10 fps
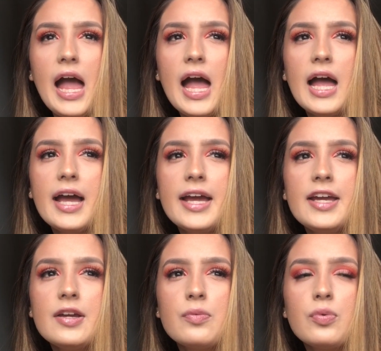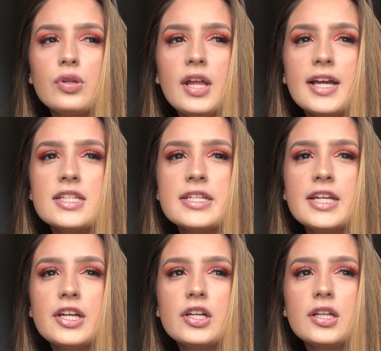I would like to
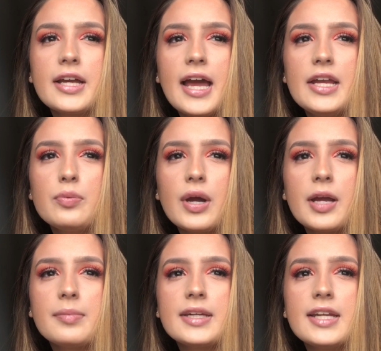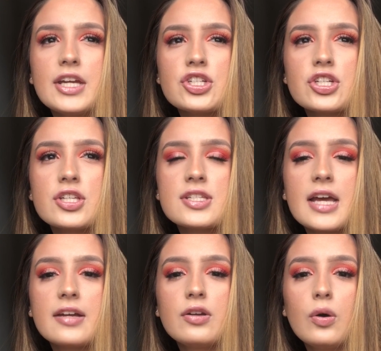hear like any recommendations.
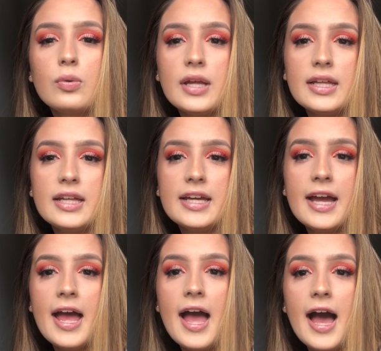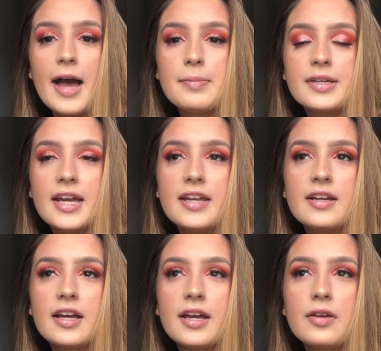I know lately I've been
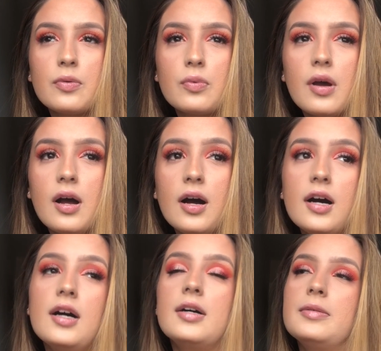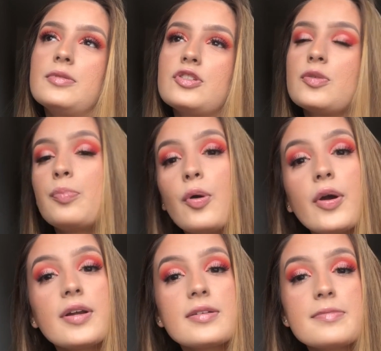getting like
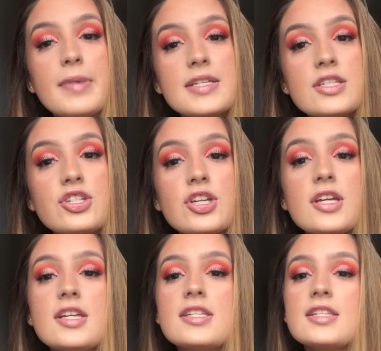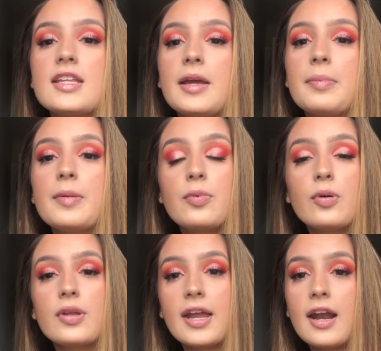support messages and like
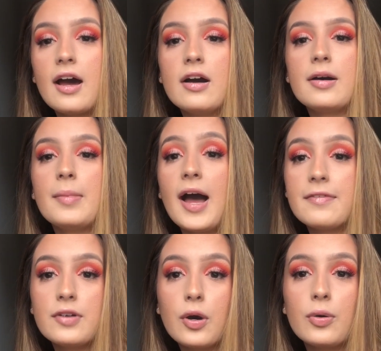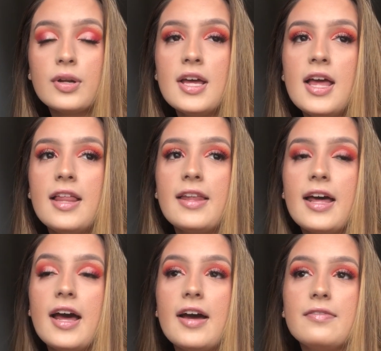people that I've known
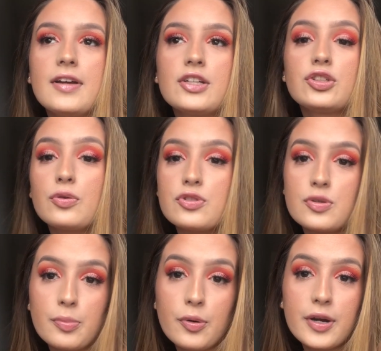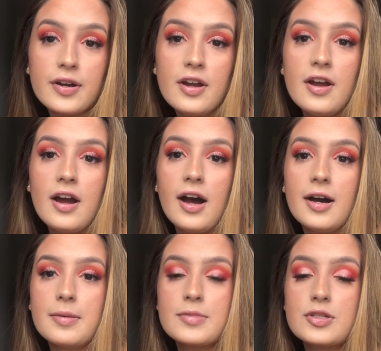that have like shown support
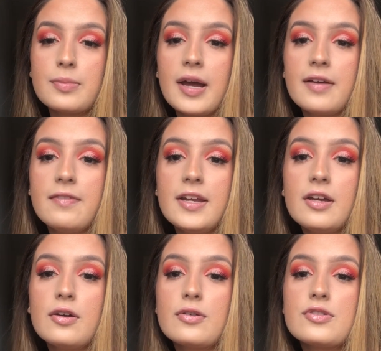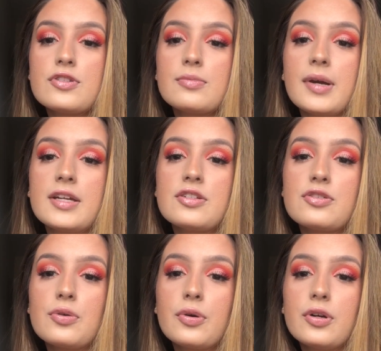to my videos, to my
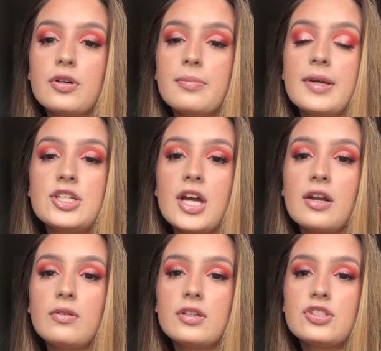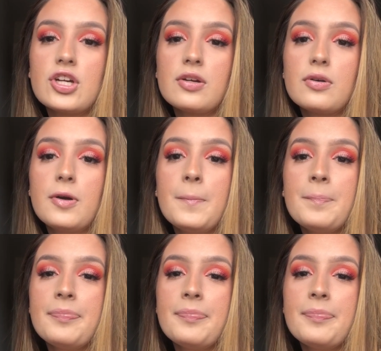tutorial, my channel in general,